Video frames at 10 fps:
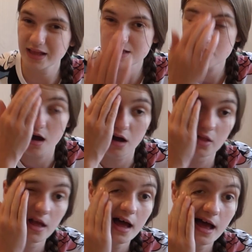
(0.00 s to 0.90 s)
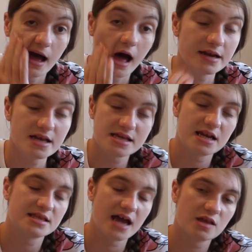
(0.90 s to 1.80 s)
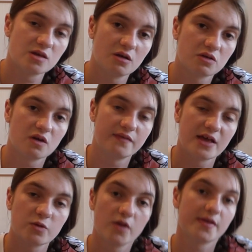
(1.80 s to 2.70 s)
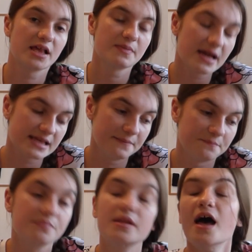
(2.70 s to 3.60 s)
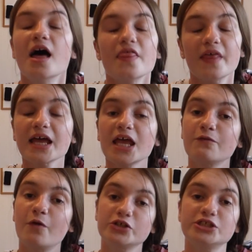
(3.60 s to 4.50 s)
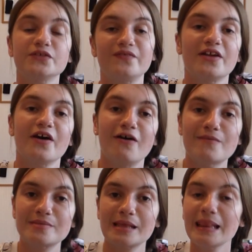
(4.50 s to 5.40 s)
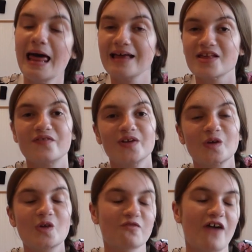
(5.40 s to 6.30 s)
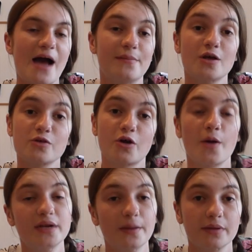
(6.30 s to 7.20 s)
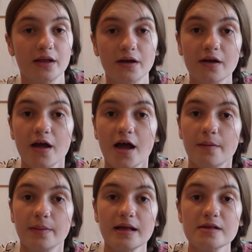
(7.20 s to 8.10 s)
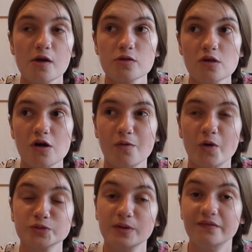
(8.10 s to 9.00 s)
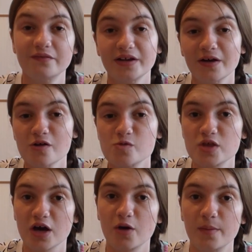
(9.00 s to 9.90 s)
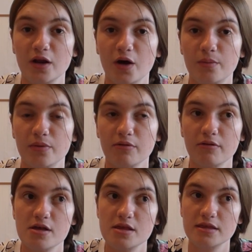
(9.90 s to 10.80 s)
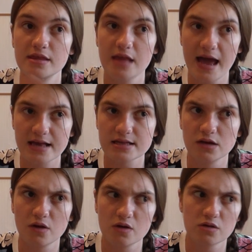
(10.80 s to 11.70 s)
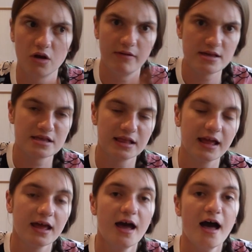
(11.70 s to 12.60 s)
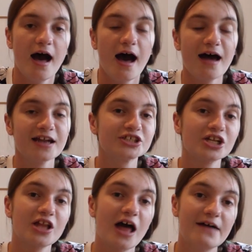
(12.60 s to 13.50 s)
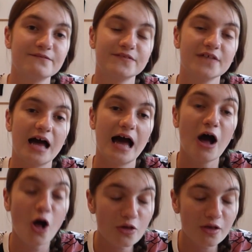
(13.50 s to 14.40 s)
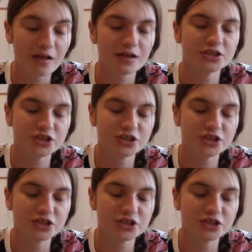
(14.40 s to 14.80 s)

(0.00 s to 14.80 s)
Leeds haul. I did say the title, so that's what it's expecting. Thank you for watching this video. Remember to like this video, subscribe, and also comment down below. Please also watch my other videos, which are coming up next and also recently. And shall have all.